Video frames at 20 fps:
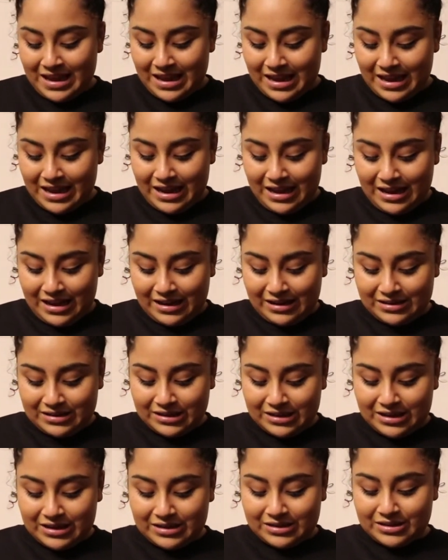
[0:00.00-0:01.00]
And
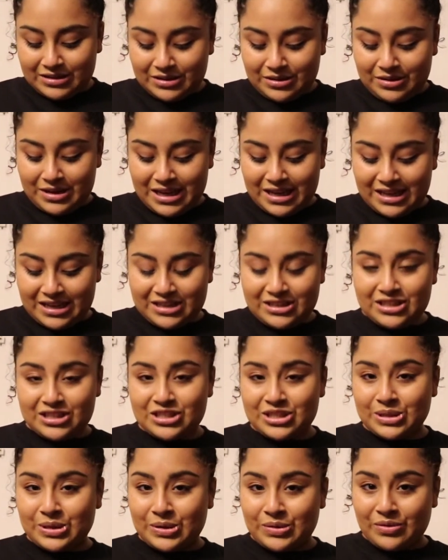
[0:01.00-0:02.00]
also I can
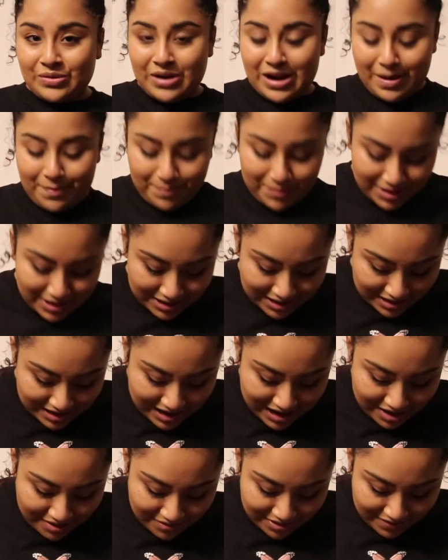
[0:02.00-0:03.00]
just crop it
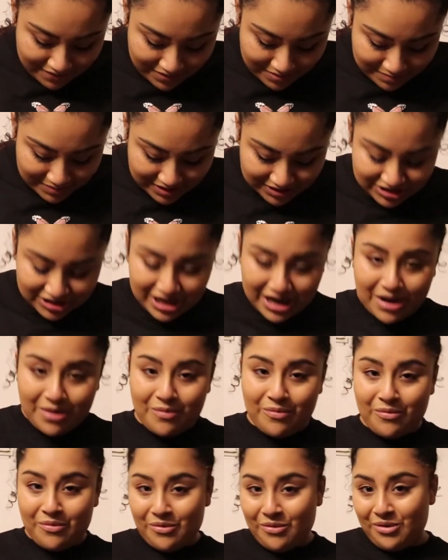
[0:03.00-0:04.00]
however much I
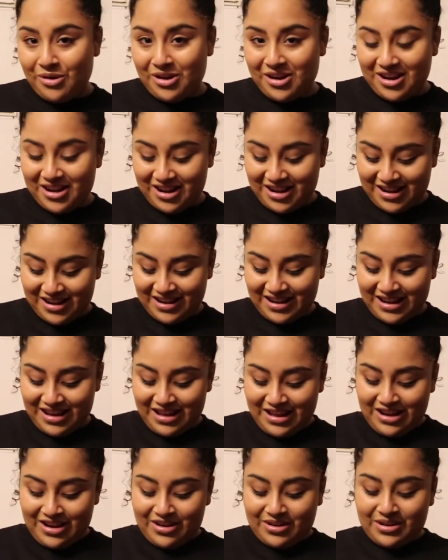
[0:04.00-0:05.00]
want,
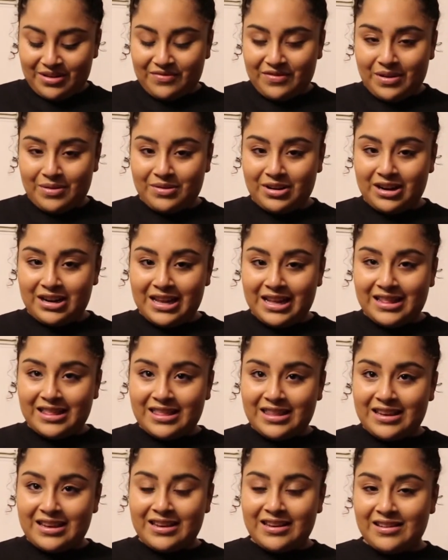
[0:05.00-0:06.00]
or if I want it like
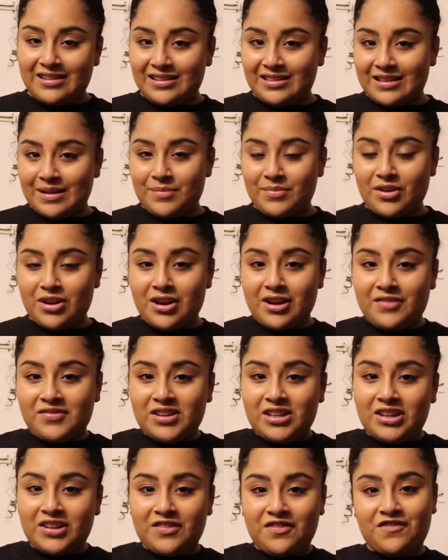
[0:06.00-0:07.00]
this. I'm sorry if
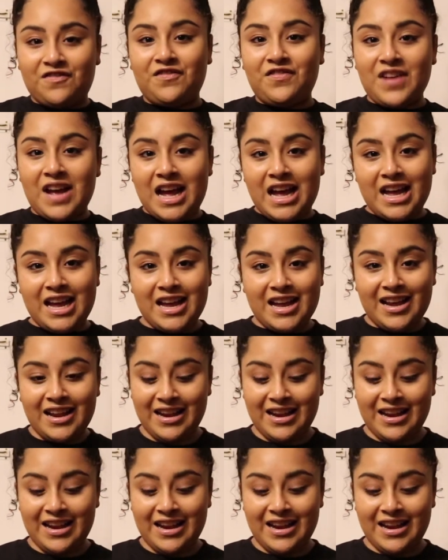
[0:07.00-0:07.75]
I look fat.